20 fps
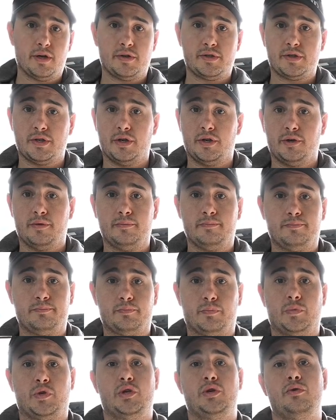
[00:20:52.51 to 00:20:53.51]
So
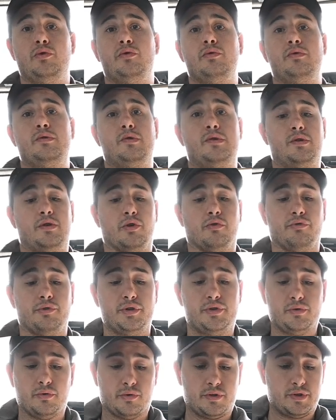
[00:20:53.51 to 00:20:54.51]
use your
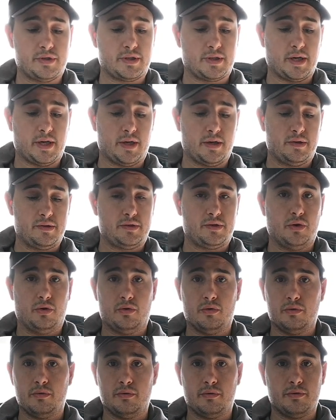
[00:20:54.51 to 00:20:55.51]
resources, guys.
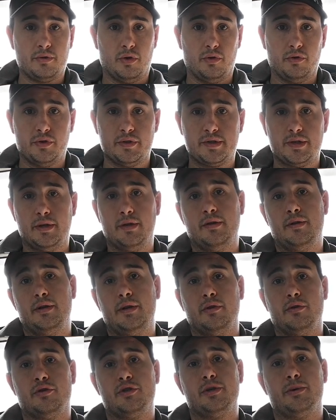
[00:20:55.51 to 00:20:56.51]
Don't don't listen to the
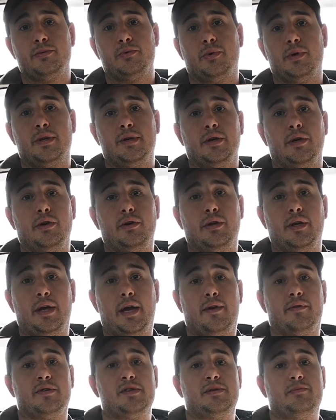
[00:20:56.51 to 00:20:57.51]
dealerships when they tell you that you
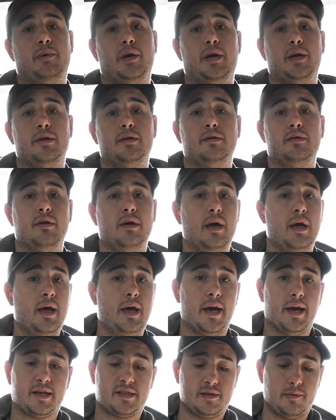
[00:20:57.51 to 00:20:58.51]
have to spend
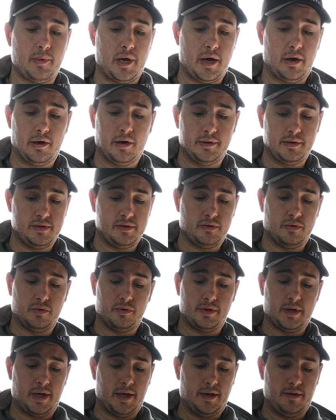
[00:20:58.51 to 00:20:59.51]
X amount on these little
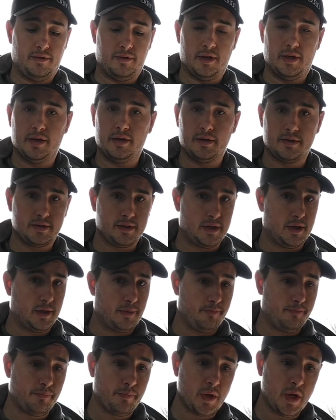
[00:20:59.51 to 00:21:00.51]
tiny things.
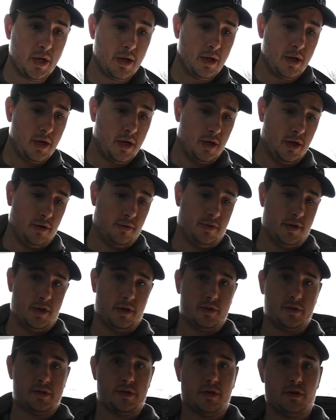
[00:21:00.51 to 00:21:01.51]
Um, you know,
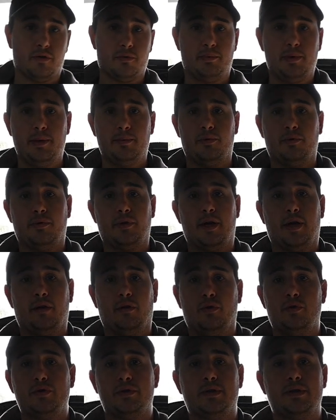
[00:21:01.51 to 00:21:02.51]
there's other people that
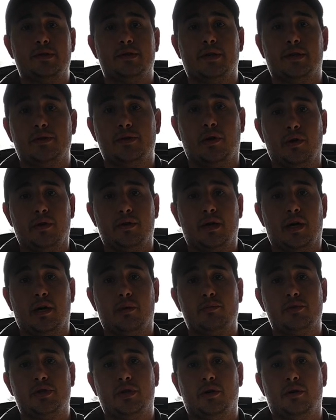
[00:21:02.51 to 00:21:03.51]
lose these things the
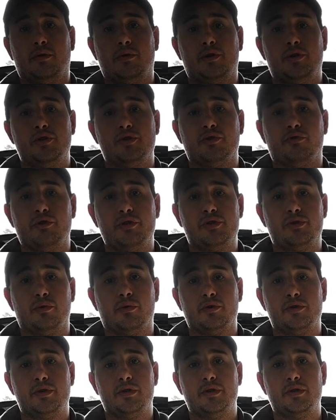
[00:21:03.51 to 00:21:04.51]
time. So use your
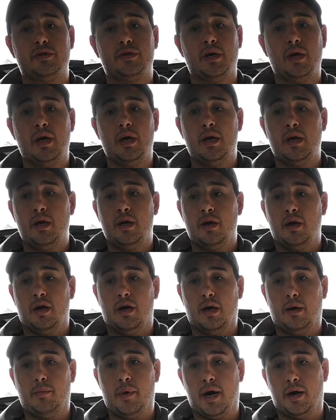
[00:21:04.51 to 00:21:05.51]
resources.
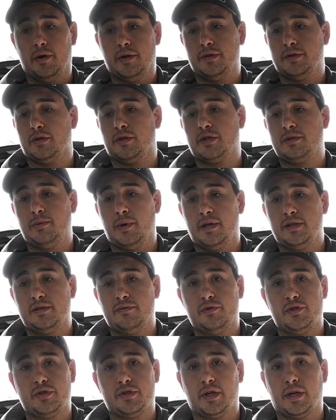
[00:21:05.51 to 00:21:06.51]
Um, Audis are expensive,
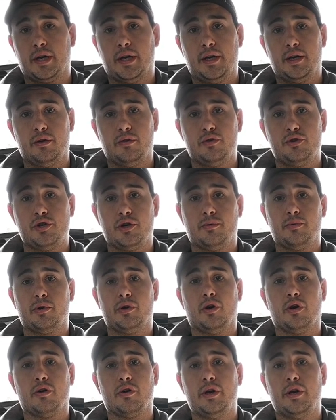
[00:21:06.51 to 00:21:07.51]
just like any other German
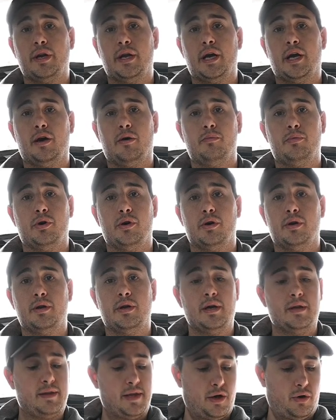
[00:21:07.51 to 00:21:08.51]
car right now, but
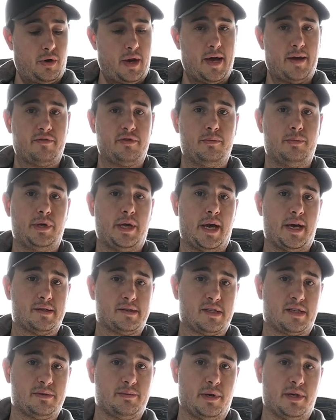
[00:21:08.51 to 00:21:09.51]
they don't have to be as
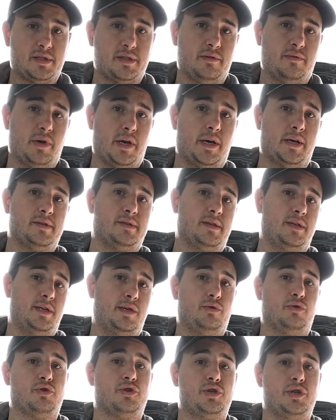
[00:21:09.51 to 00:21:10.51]
expensive as the
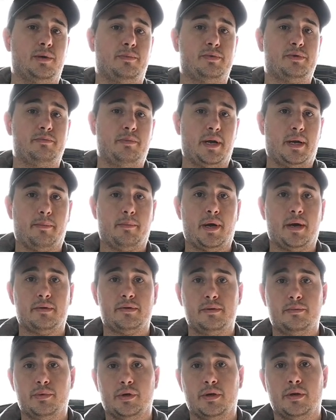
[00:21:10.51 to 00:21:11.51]
dealerships make them out
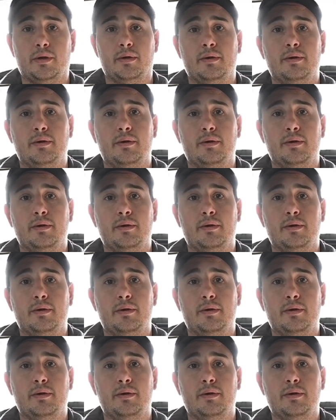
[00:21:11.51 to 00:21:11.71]
to be.